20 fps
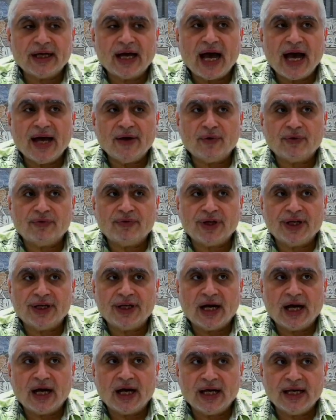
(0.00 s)

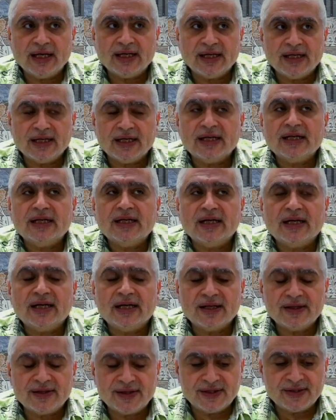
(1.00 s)
Ayurveda in
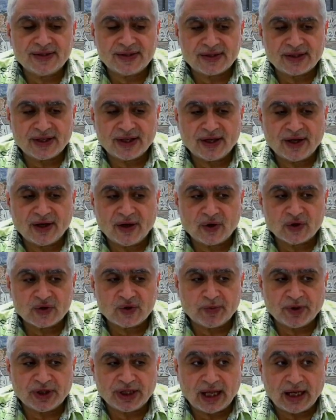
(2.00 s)
this
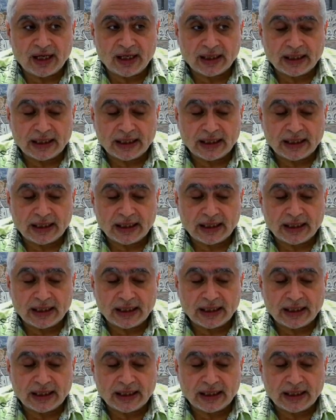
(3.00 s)
hospital.